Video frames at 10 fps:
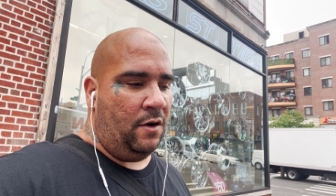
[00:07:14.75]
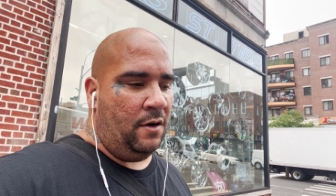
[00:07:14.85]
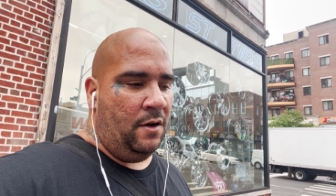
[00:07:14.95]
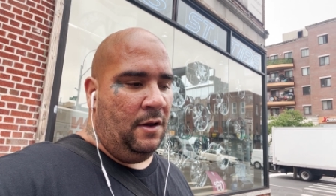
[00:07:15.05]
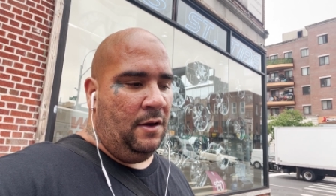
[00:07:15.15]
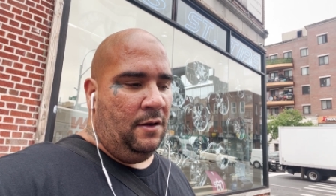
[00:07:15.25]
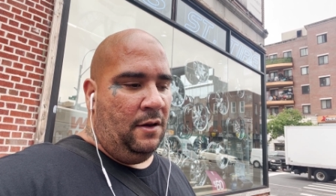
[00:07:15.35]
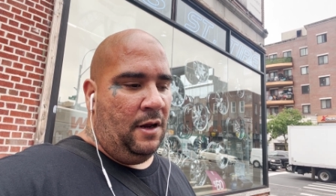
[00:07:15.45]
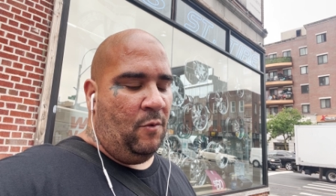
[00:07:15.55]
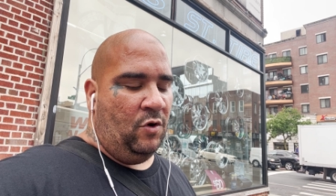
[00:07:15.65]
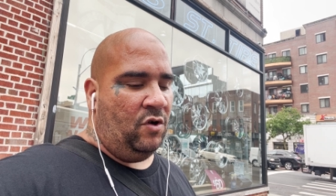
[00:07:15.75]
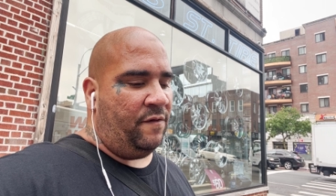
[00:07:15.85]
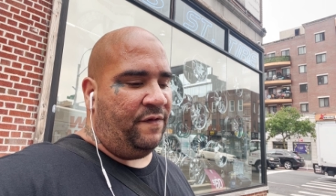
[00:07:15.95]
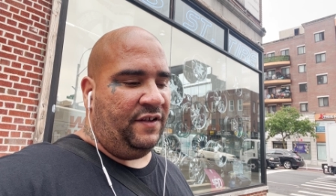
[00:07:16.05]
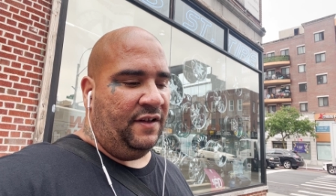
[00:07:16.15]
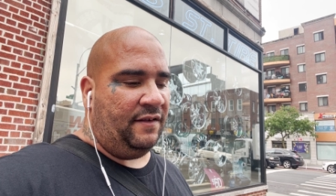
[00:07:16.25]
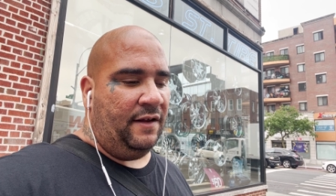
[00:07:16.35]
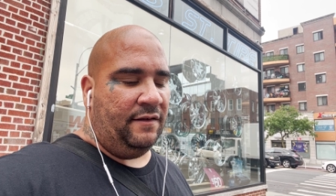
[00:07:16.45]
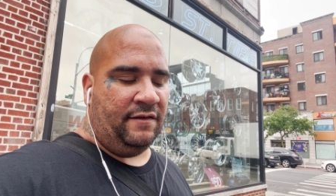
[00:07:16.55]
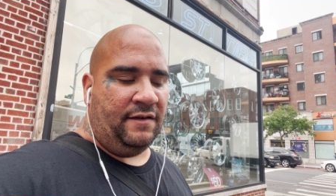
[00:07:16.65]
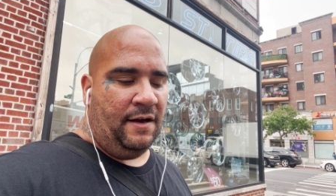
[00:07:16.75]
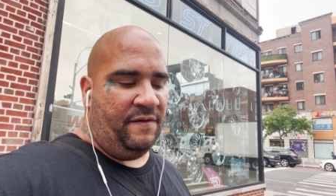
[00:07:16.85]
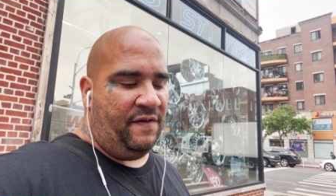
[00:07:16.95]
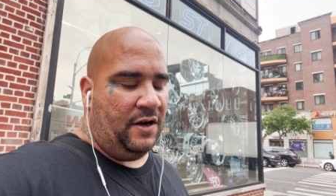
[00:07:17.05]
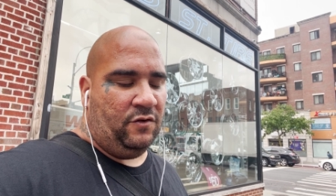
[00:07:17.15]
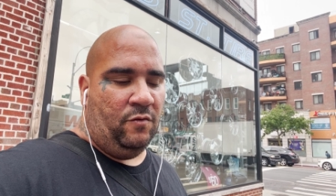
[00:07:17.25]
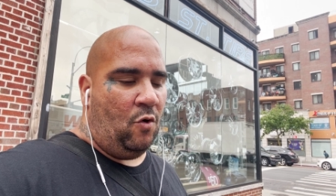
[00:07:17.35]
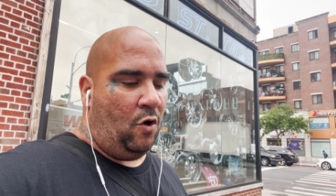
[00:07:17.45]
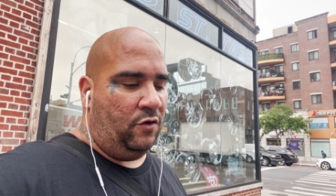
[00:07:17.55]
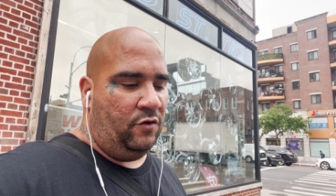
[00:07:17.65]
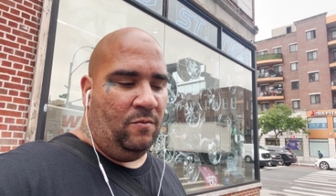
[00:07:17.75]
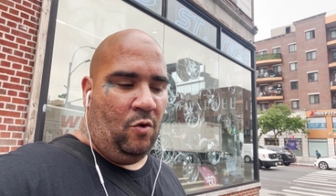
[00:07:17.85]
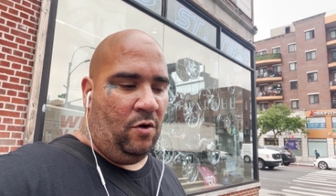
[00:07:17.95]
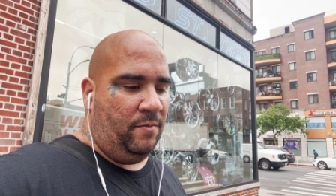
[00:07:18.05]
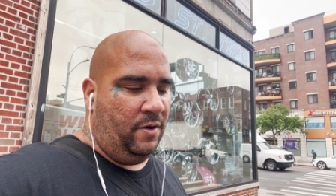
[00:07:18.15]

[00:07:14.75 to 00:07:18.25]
I'm only going for six days this time. If I can do more, I'll do more.